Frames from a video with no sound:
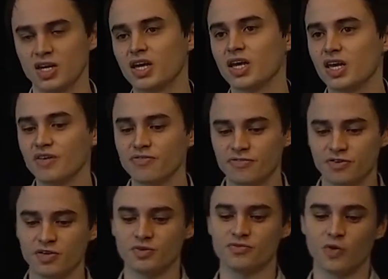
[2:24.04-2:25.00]
If,
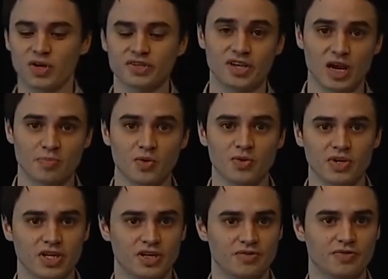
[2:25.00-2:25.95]
for example, an
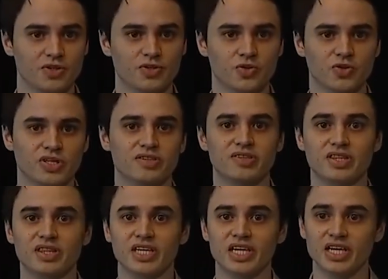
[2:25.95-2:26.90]
individual is
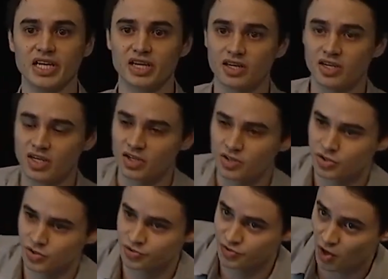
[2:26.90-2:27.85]
leaning too
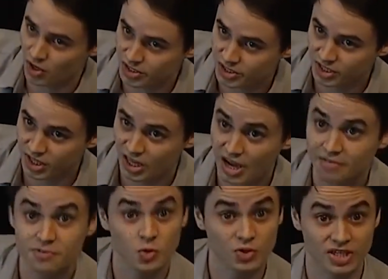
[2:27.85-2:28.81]
far to the left
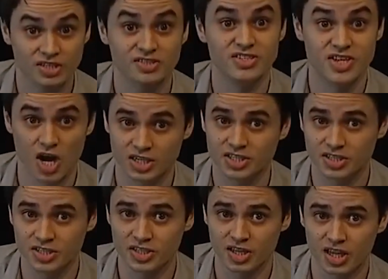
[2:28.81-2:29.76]
or gets nudged
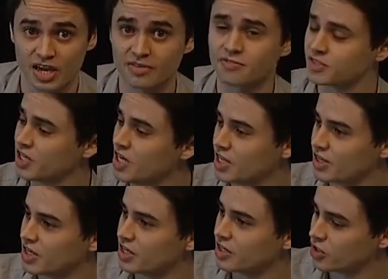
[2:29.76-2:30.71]
to the left,
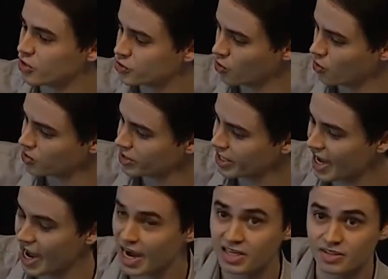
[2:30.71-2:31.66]
then the controller can
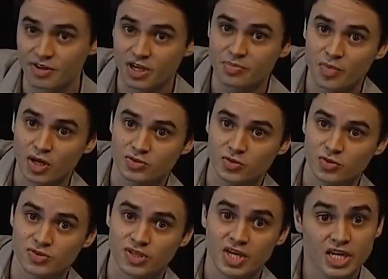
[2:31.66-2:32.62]
activate
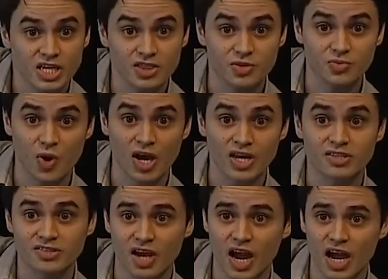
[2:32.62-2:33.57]
muscles in the right
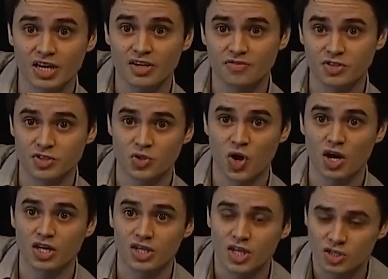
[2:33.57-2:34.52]
side of the trunk
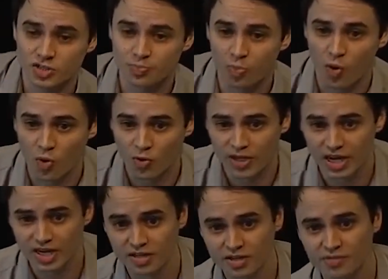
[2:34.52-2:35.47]
to pull that
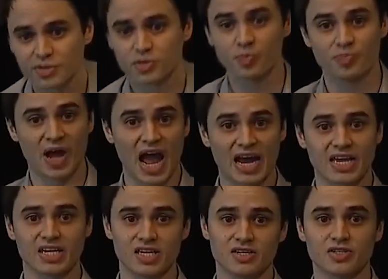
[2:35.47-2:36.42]
individual back
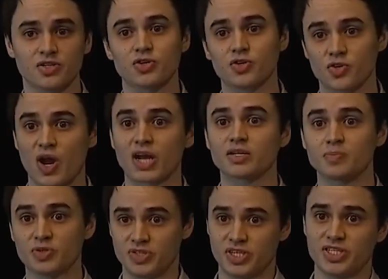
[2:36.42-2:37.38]
into the correct
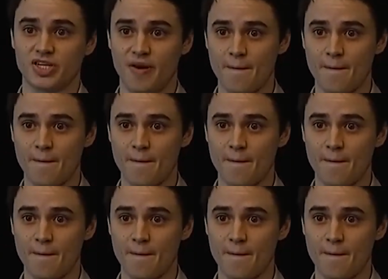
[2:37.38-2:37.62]
position.